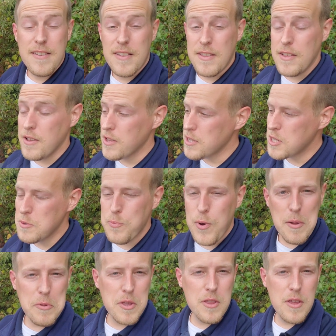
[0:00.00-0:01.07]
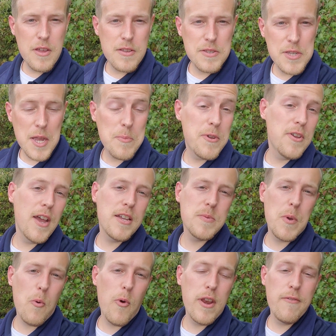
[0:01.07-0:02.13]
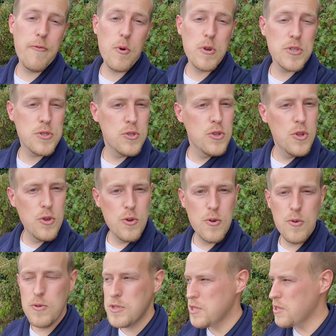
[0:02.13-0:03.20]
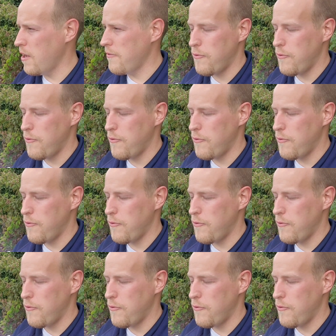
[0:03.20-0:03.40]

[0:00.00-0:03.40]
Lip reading: Now this is probably the segment you guys have been waiting for, is new stuff.